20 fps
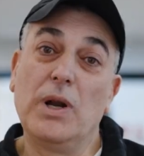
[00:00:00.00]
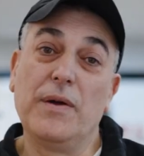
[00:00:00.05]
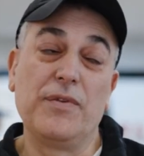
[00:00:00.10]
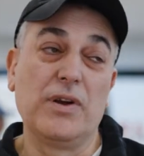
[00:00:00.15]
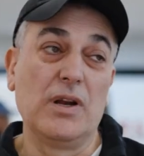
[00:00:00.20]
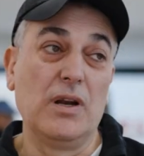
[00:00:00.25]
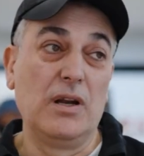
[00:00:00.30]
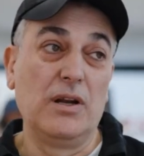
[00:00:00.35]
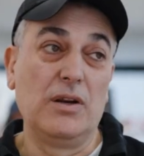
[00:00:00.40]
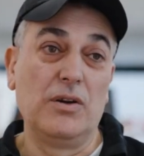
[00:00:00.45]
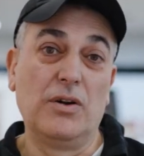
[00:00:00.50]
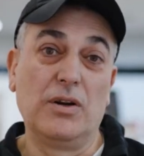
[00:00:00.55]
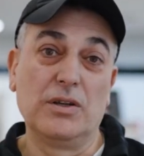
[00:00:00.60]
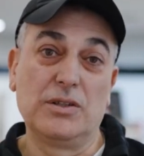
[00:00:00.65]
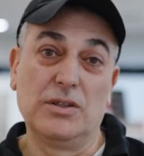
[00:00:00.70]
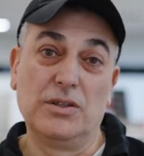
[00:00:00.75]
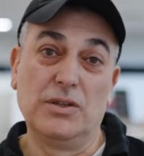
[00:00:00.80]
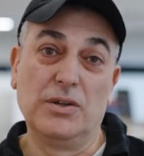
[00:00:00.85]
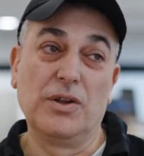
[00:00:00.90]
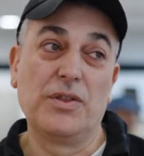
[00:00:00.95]
whatever you learn not
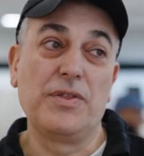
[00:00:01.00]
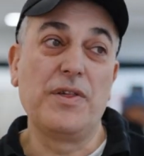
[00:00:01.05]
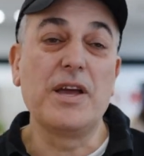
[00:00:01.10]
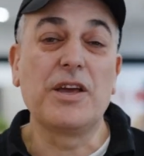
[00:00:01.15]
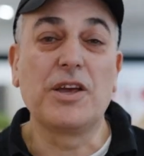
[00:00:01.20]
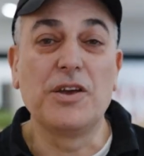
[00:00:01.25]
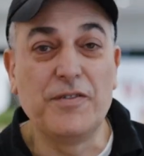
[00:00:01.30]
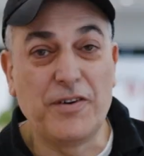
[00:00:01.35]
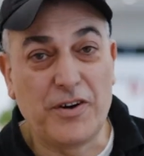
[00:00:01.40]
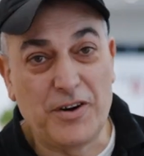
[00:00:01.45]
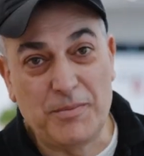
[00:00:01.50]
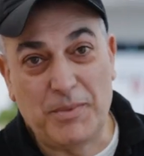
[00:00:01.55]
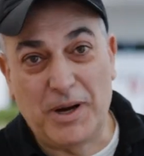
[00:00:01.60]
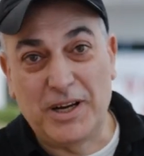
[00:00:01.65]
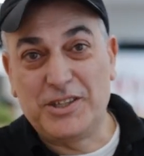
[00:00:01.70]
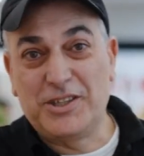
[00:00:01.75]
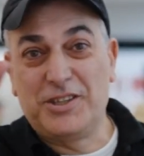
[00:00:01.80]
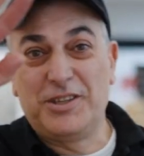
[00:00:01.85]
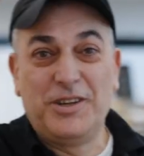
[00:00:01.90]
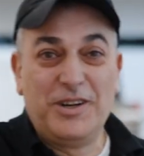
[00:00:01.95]
to do. Thank you very
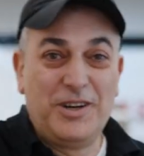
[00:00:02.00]
much.